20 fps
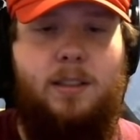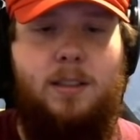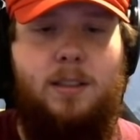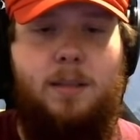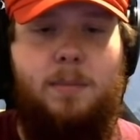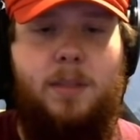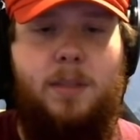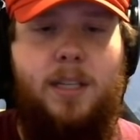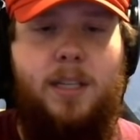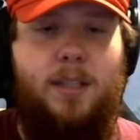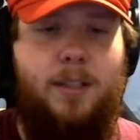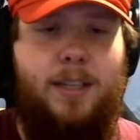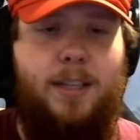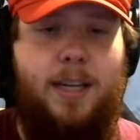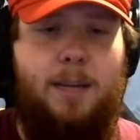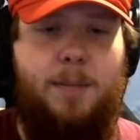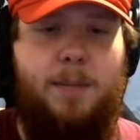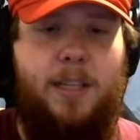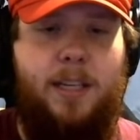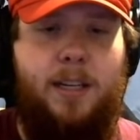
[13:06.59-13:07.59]
I'm legally
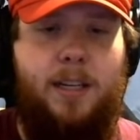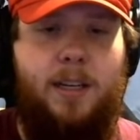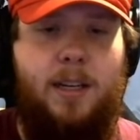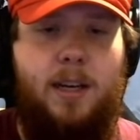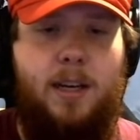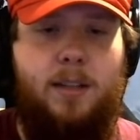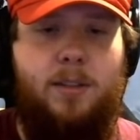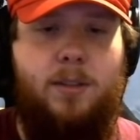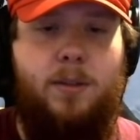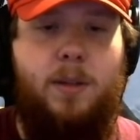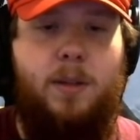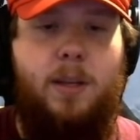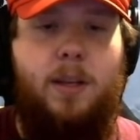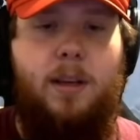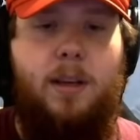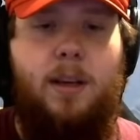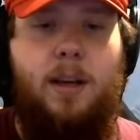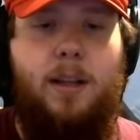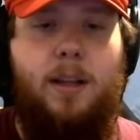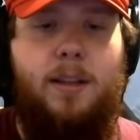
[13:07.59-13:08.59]
obligated not to.
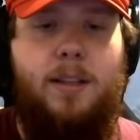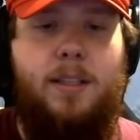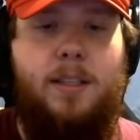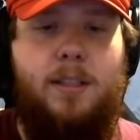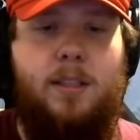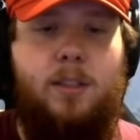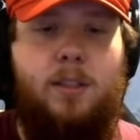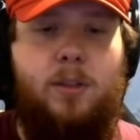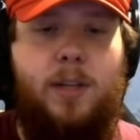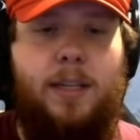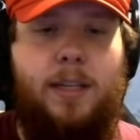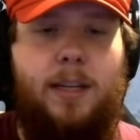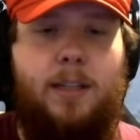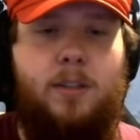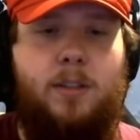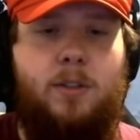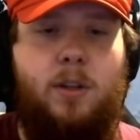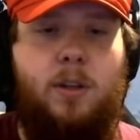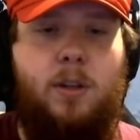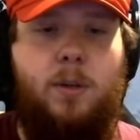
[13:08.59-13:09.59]
This is a trick I
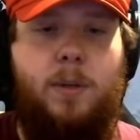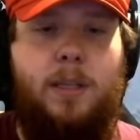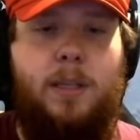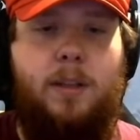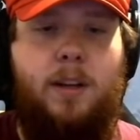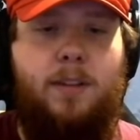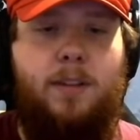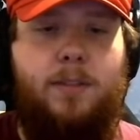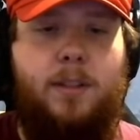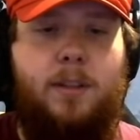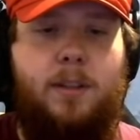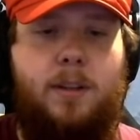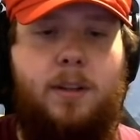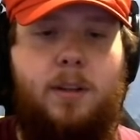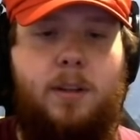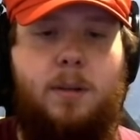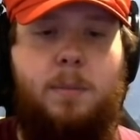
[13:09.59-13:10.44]
struggle with often.